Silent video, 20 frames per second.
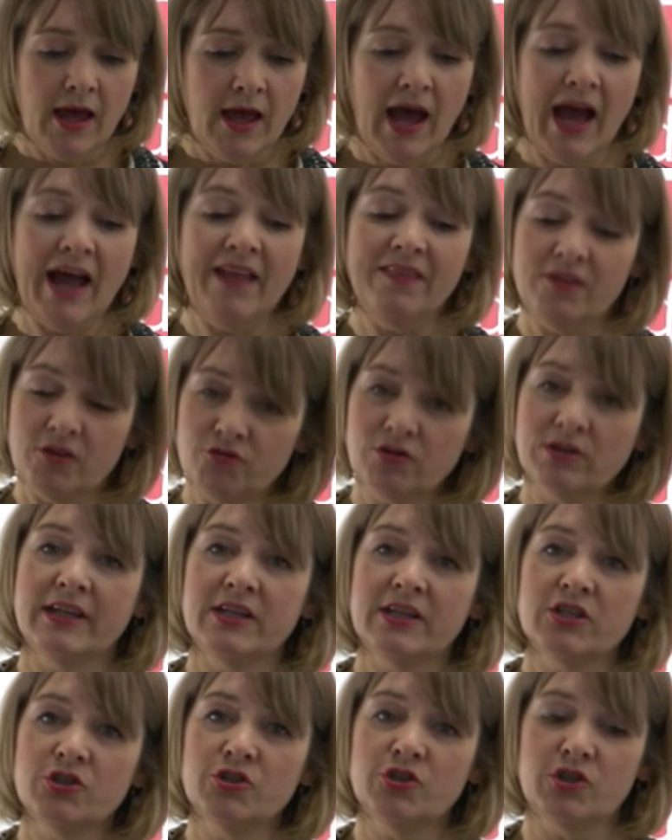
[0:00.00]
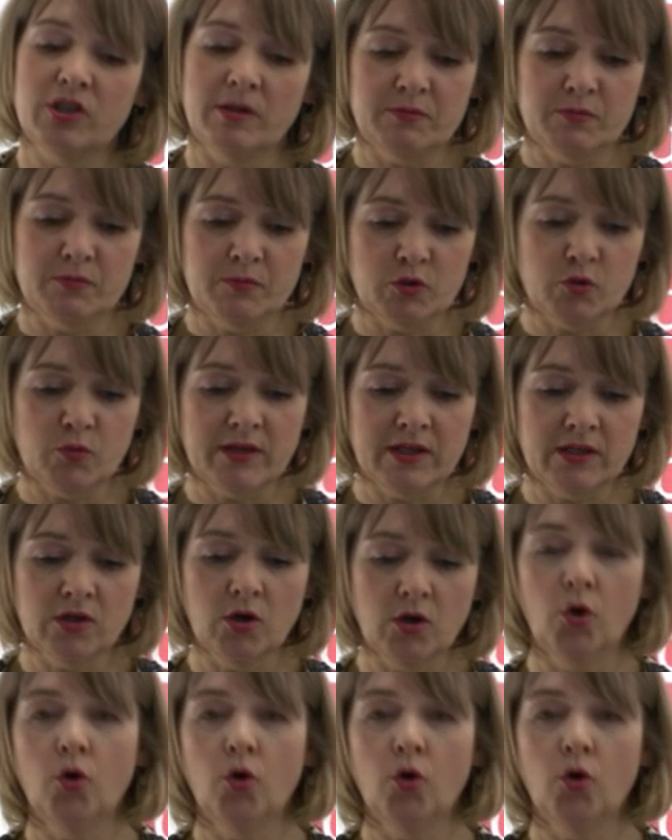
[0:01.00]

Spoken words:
and the relationships between